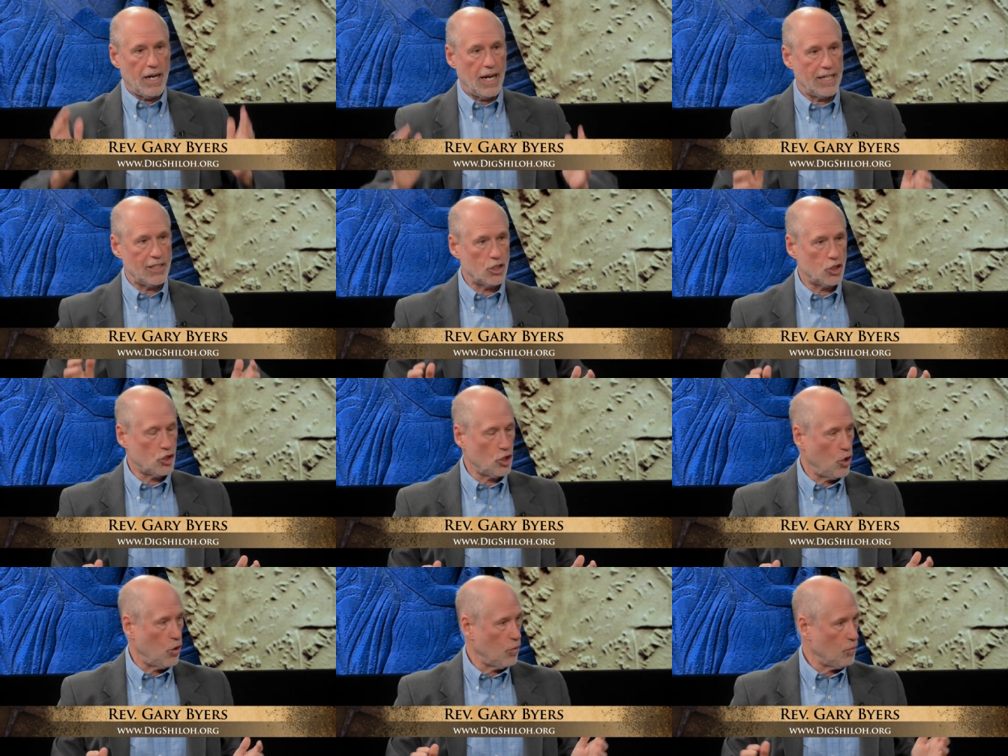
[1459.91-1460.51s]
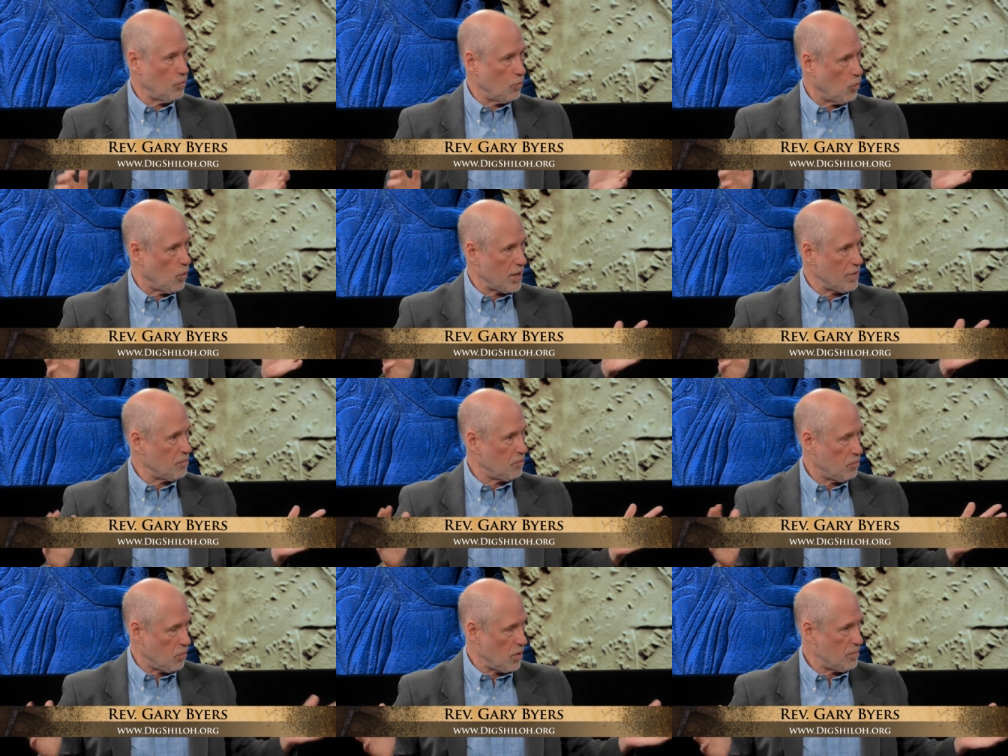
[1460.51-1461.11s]
And so we,
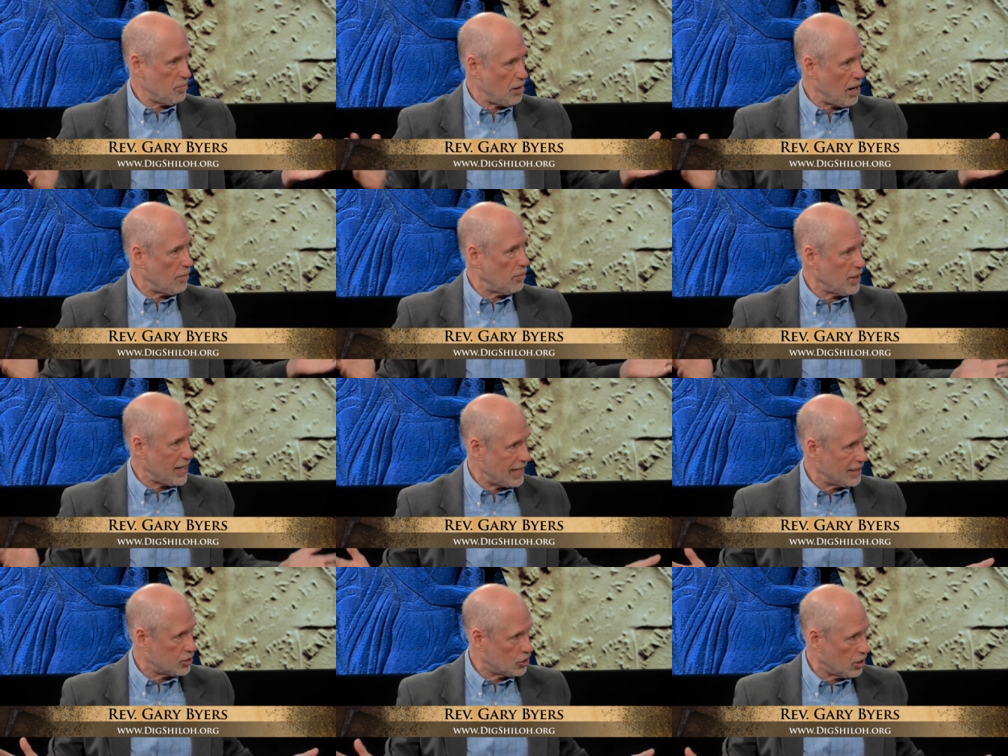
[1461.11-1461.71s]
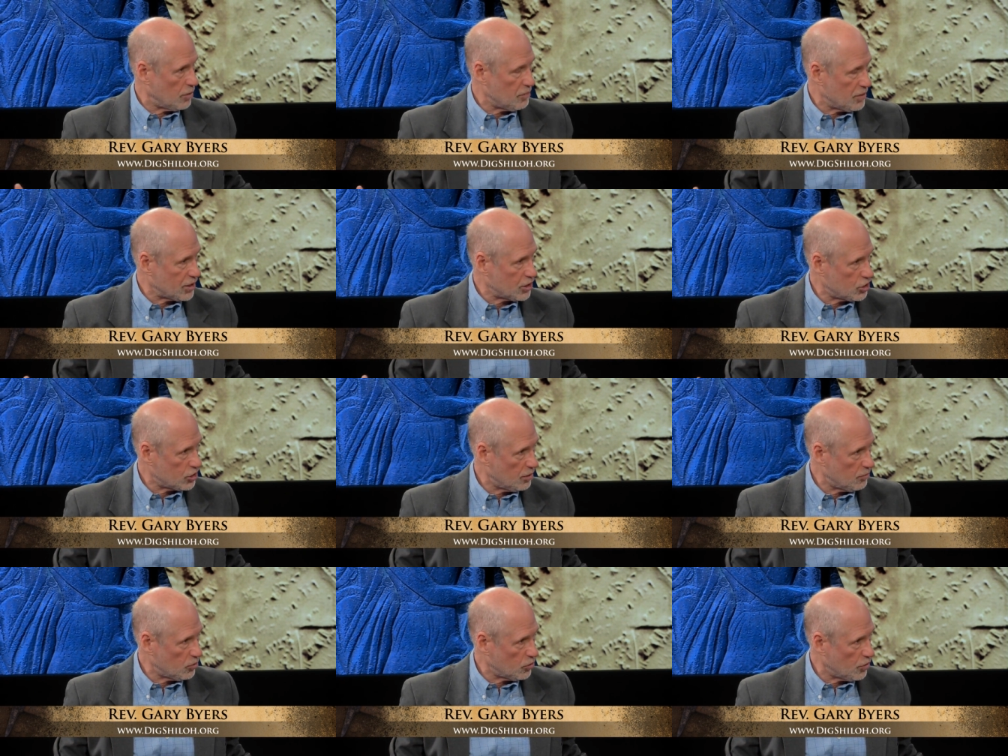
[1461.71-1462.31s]
we probably had something
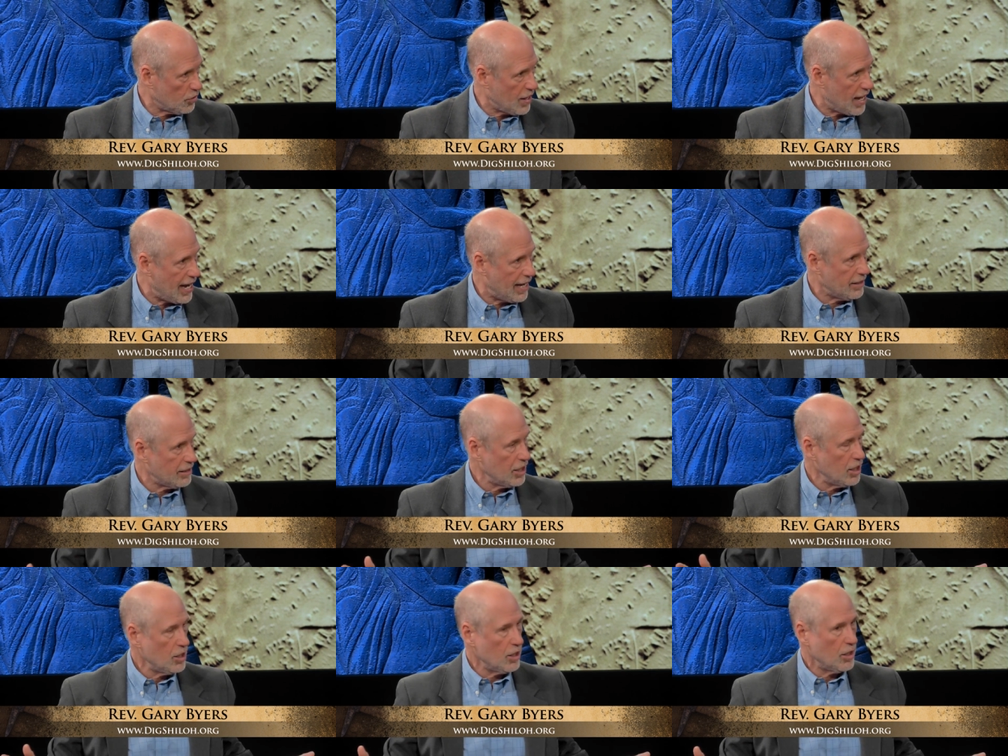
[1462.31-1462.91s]
similar to that.